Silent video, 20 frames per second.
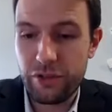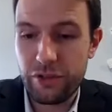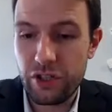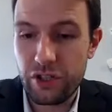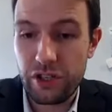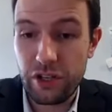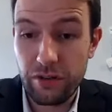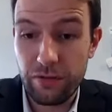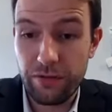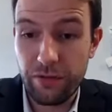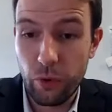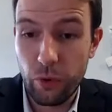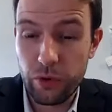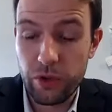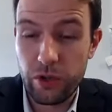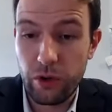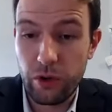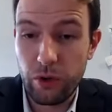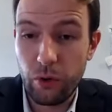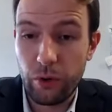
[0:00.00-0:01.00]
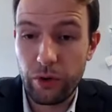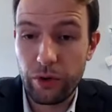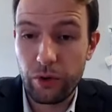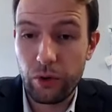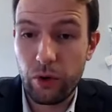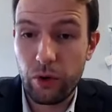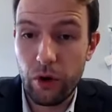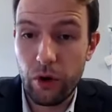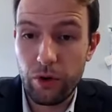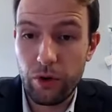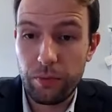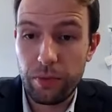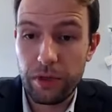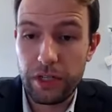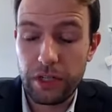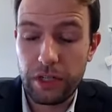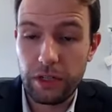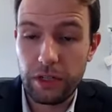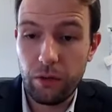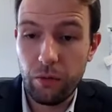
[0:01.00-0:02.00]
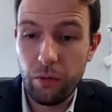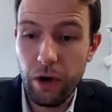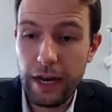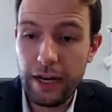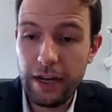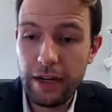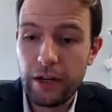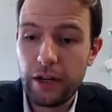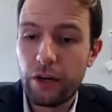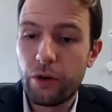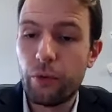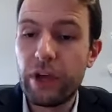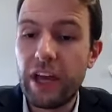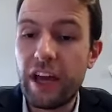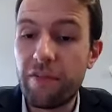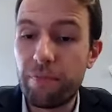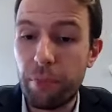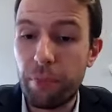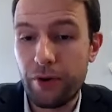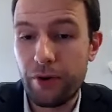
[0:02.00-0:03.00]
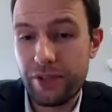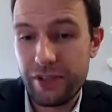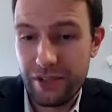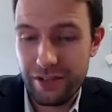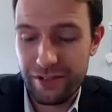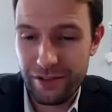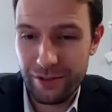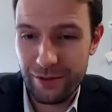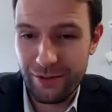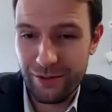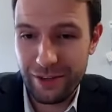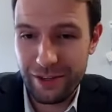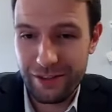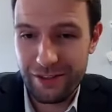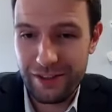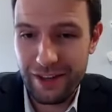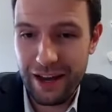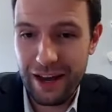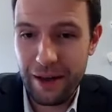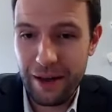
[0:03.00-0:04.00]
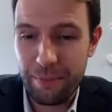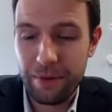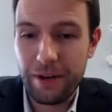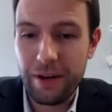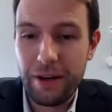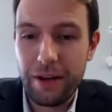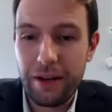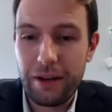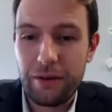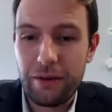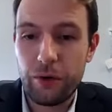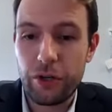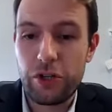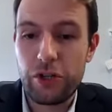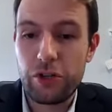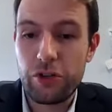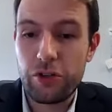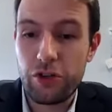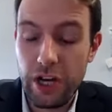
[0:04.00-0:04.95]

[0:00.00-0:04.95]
Just enforce the law in your own particular way. We have processes for this to happen, which